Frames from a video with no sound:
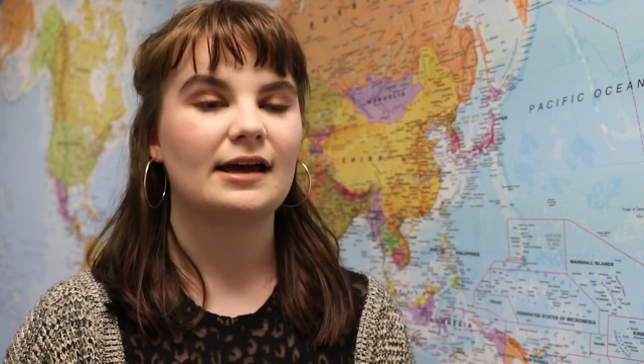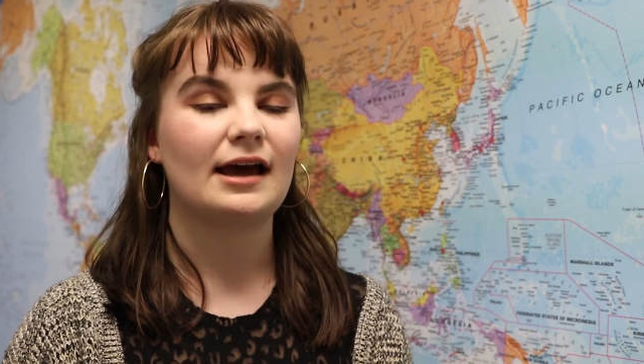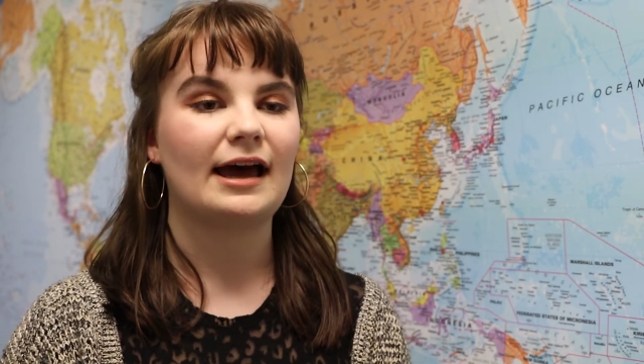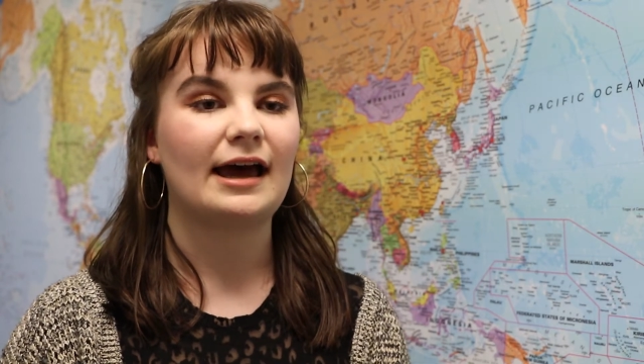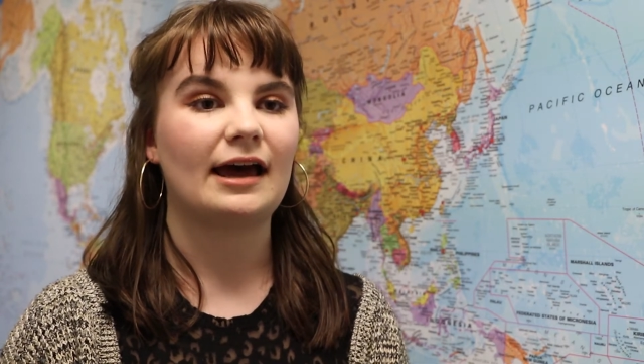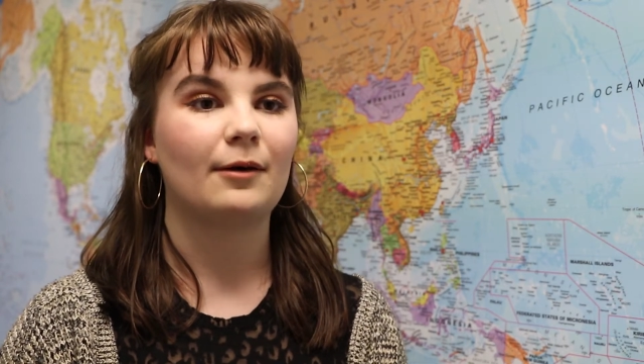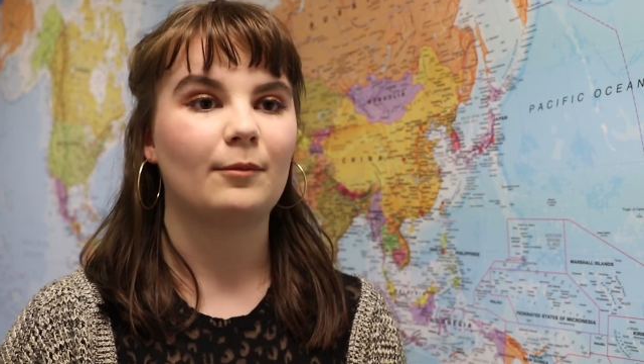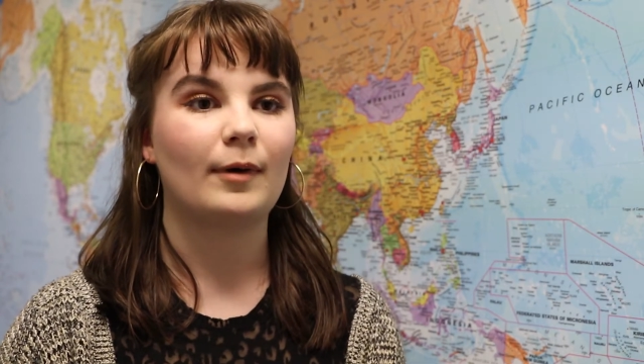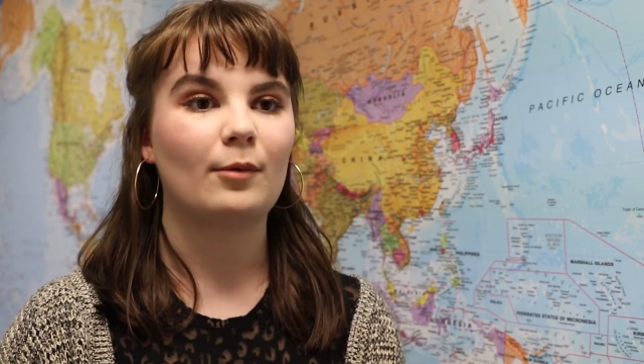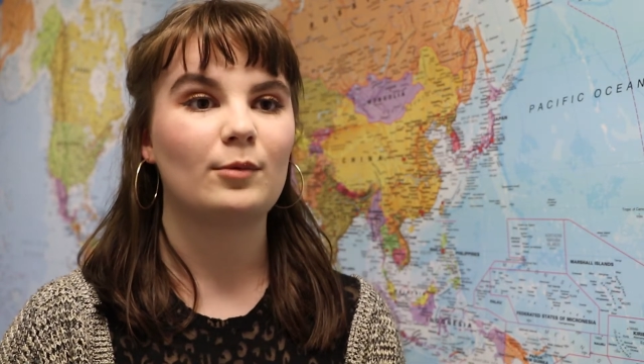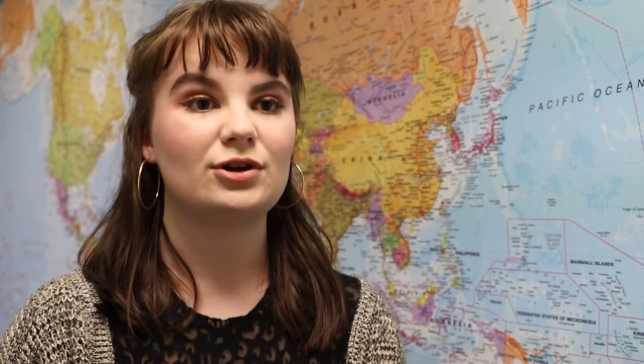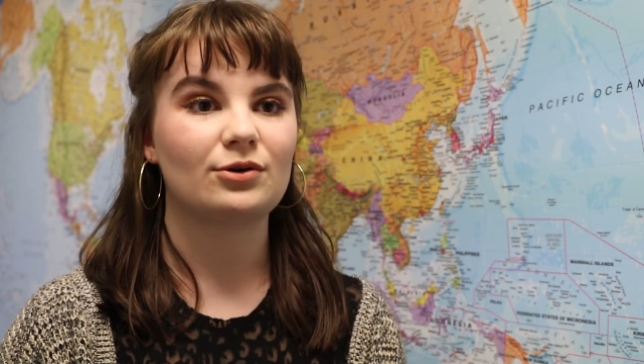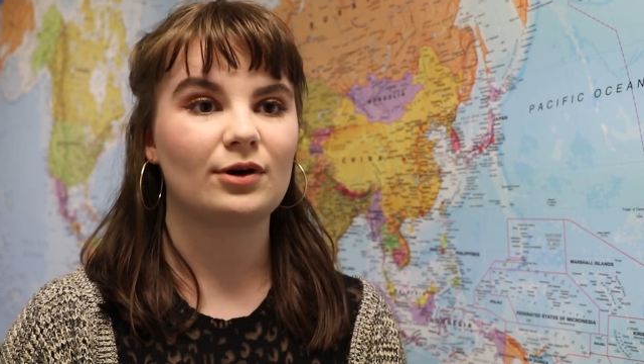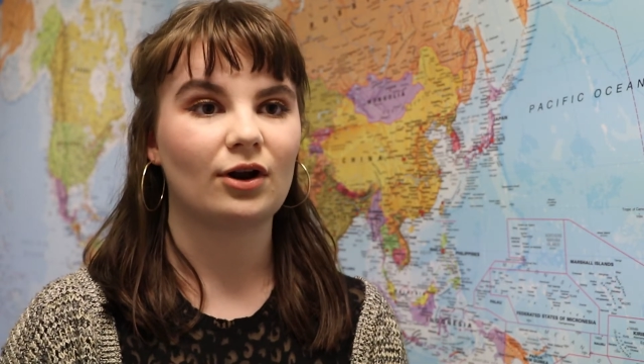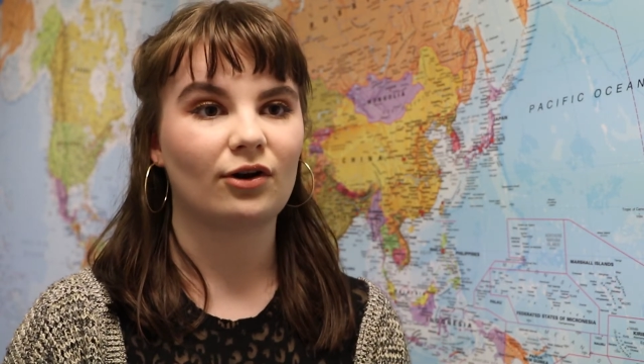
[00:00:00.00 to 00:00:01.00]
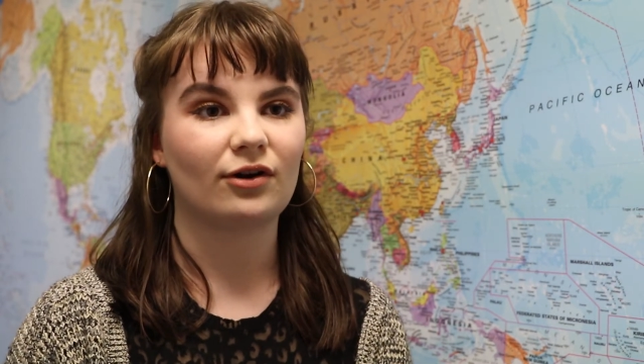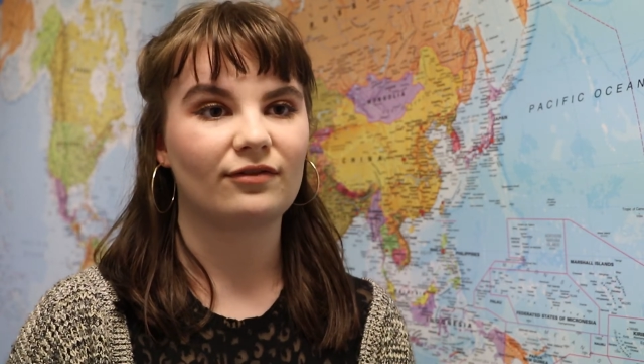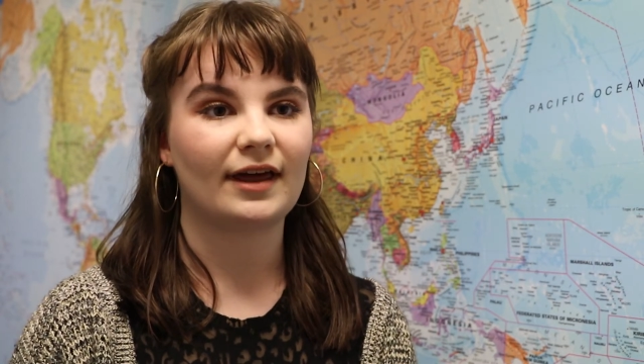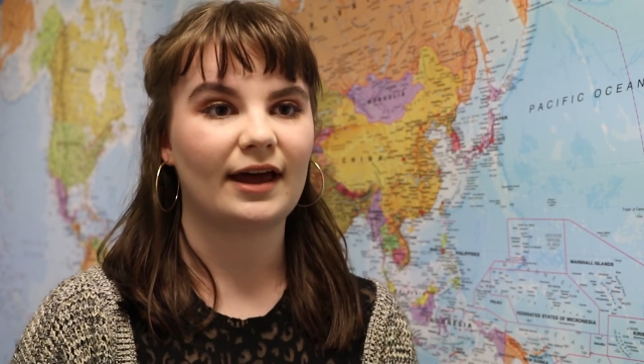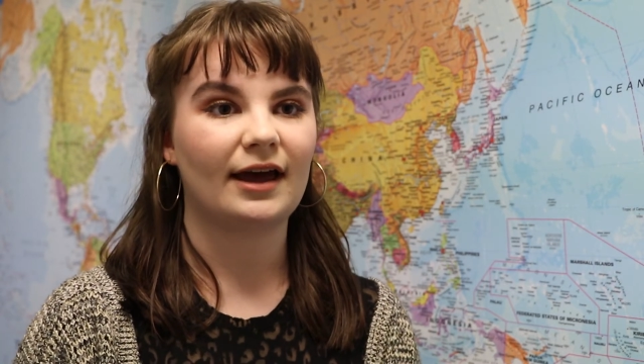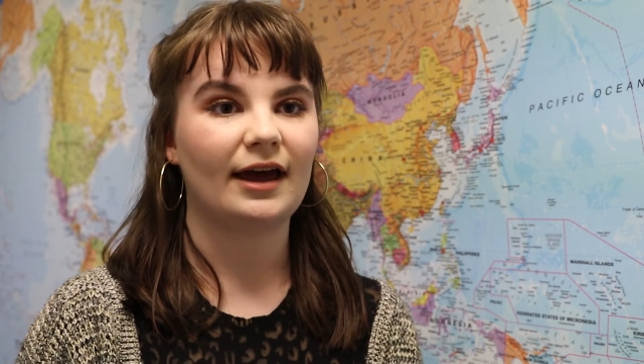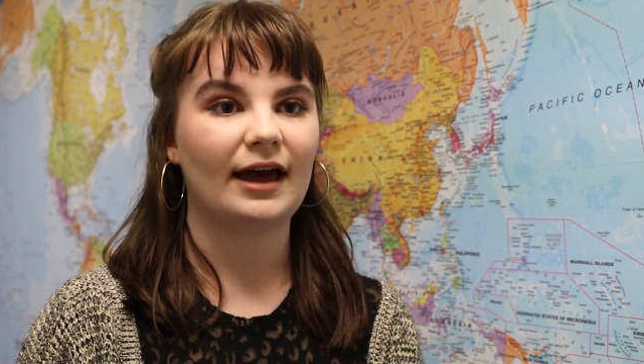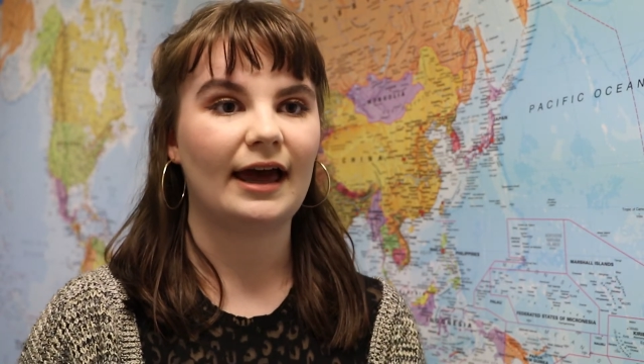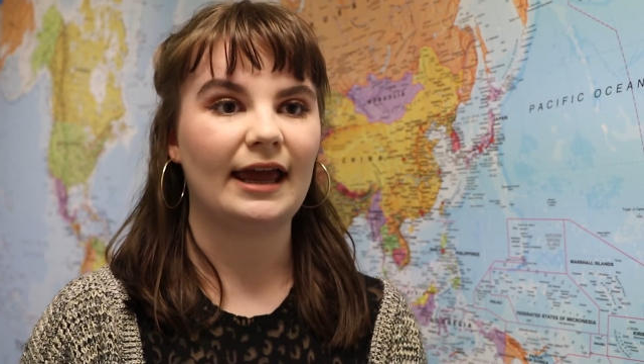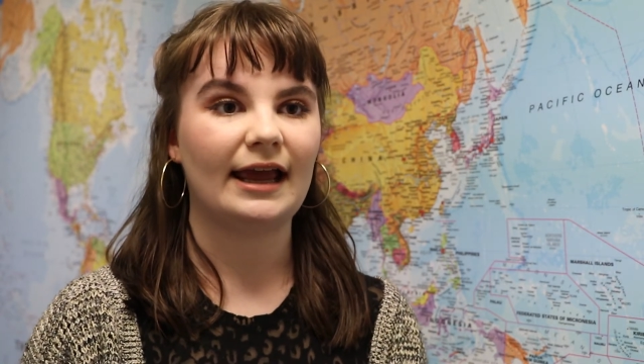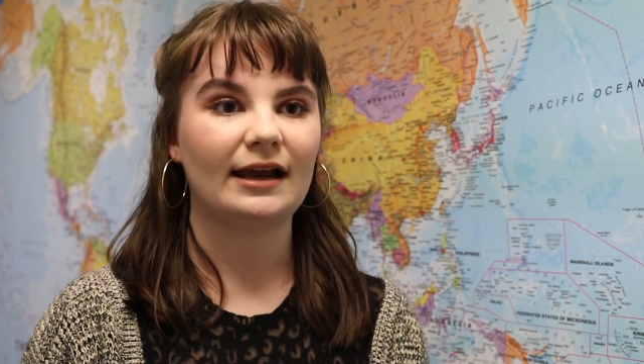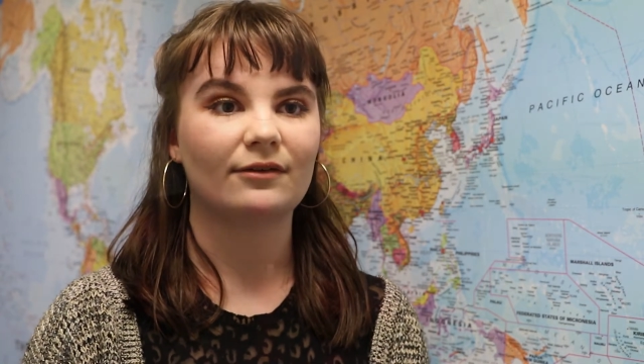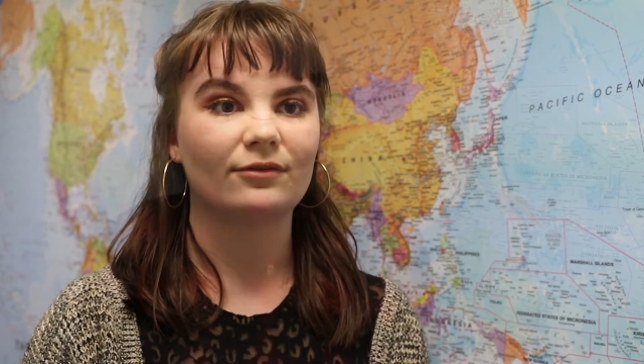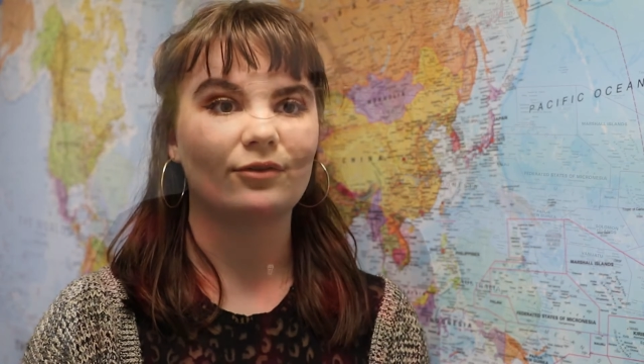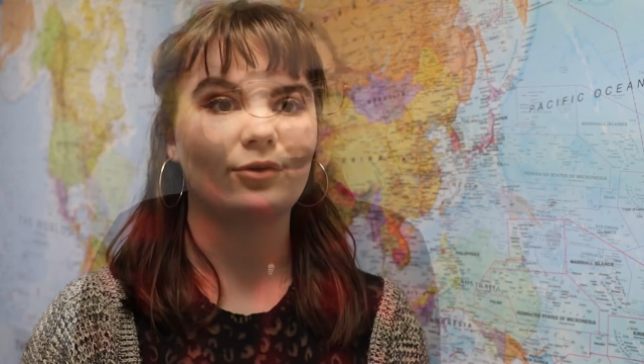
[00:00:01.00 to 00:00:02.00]
and we do a lot of that at
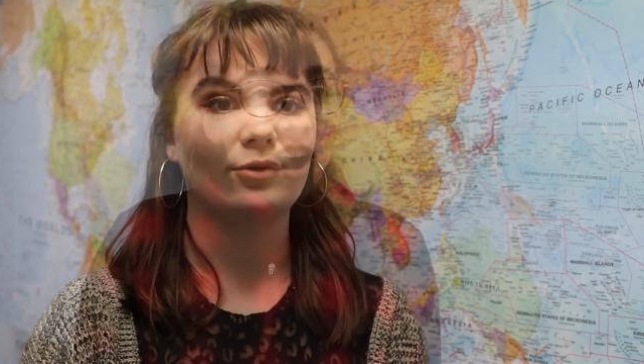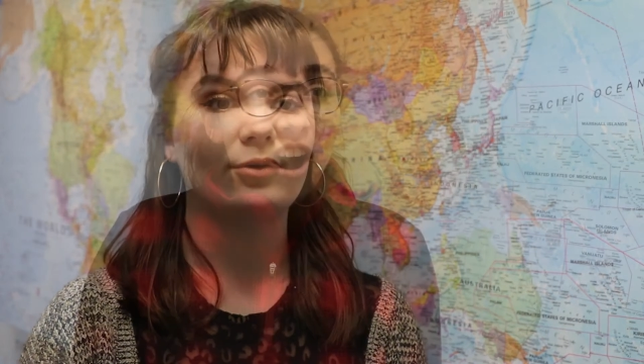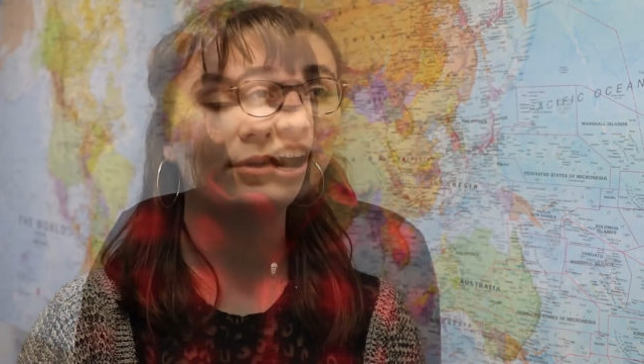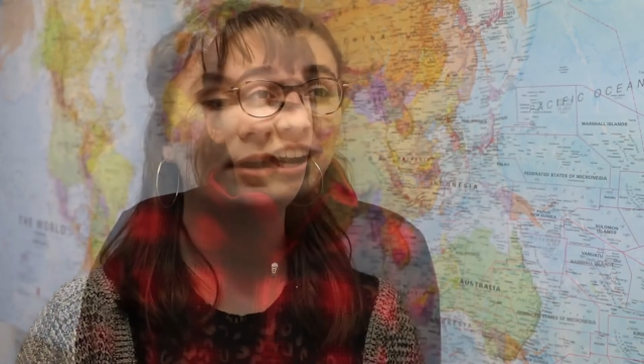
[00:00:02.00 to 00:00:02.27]
A-level.